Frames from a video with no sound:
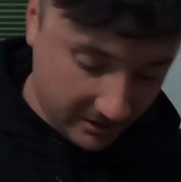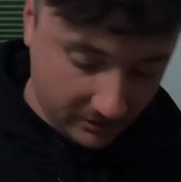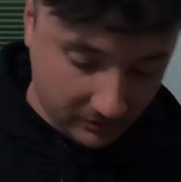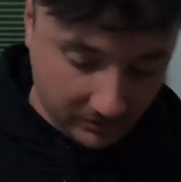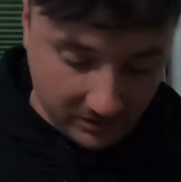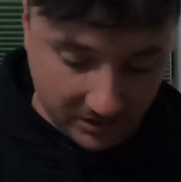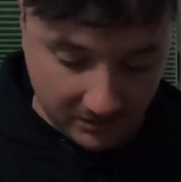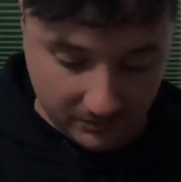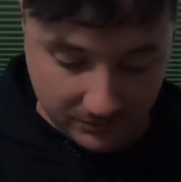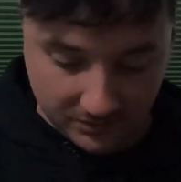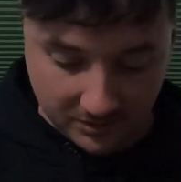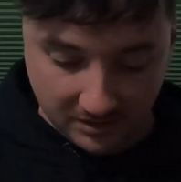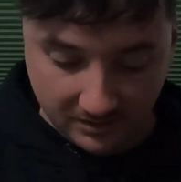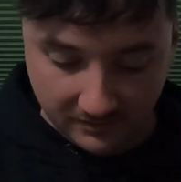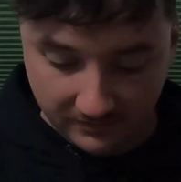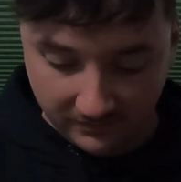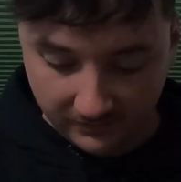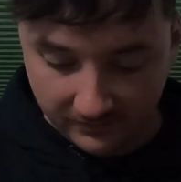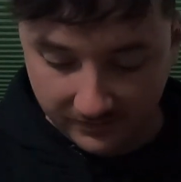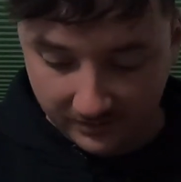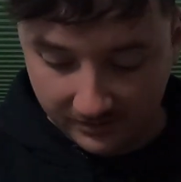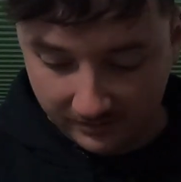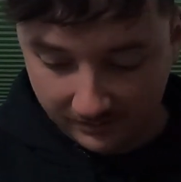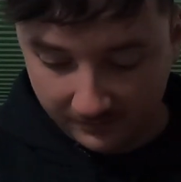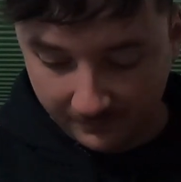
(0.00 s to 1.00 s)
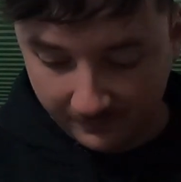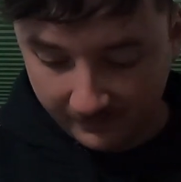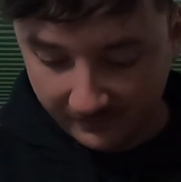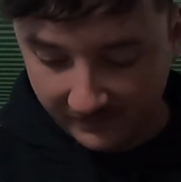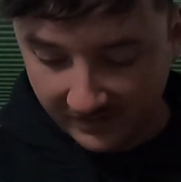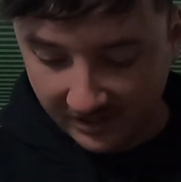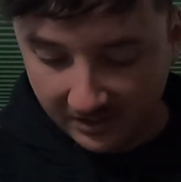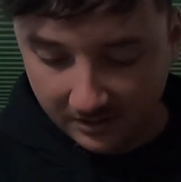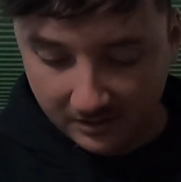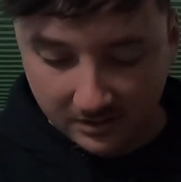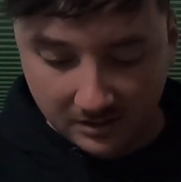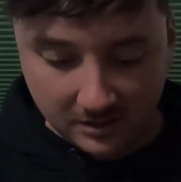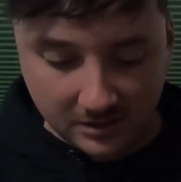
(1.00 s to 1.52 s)
handle comes off of too.
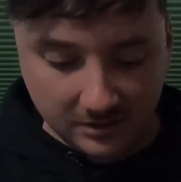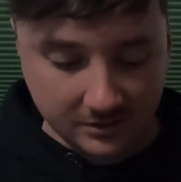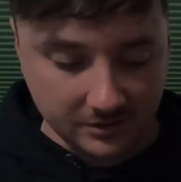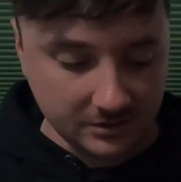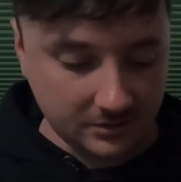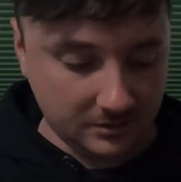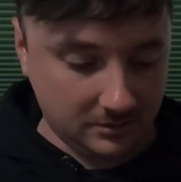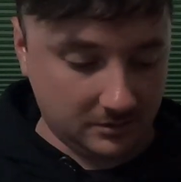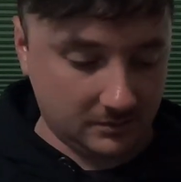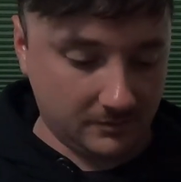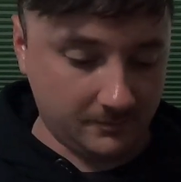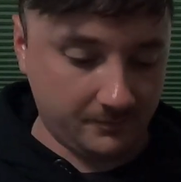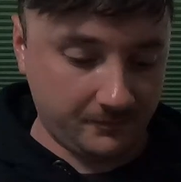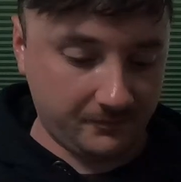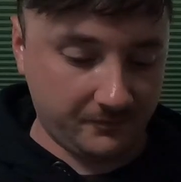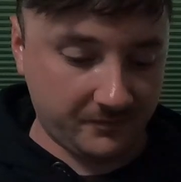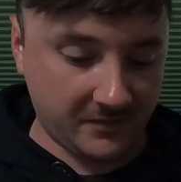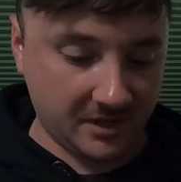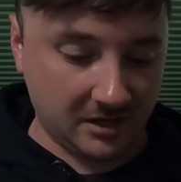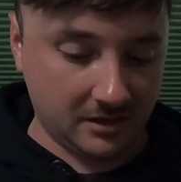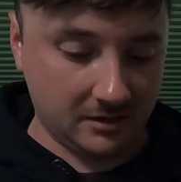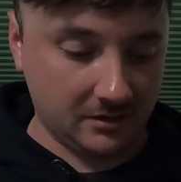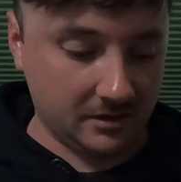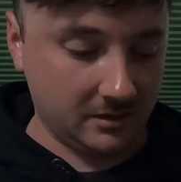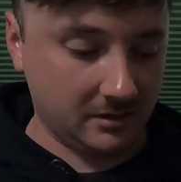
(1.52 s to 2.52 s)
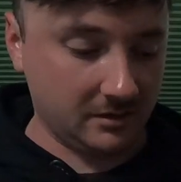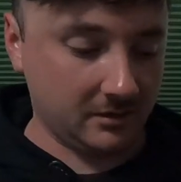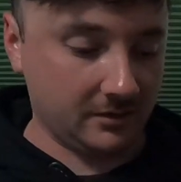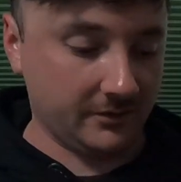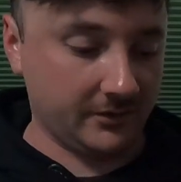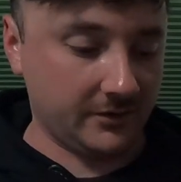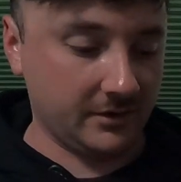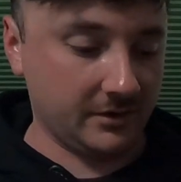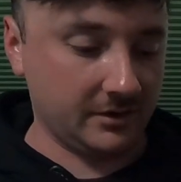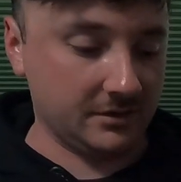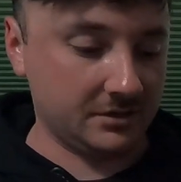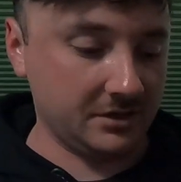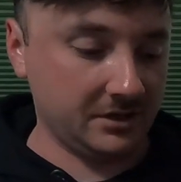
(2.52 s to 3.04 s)
So another
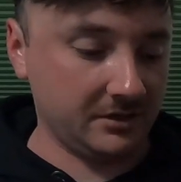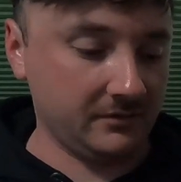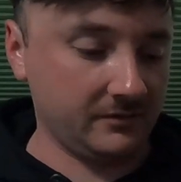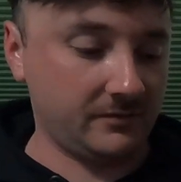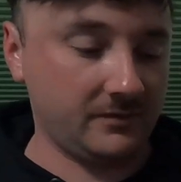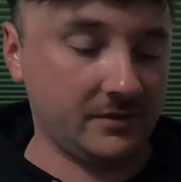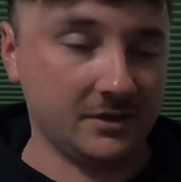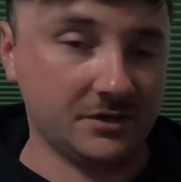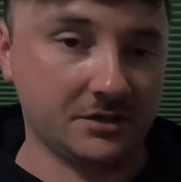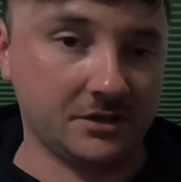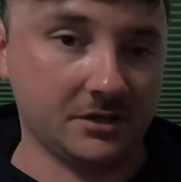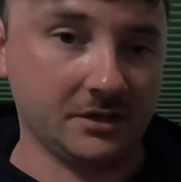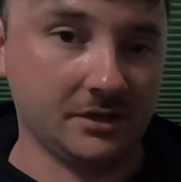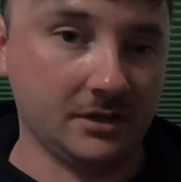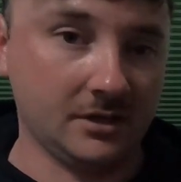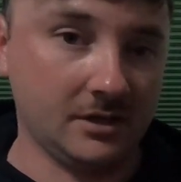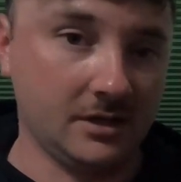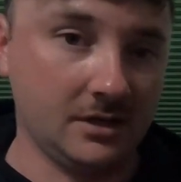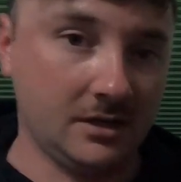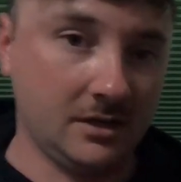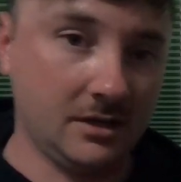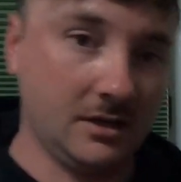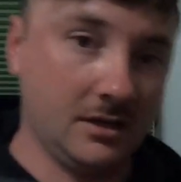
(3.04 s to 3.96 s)
13 fishing,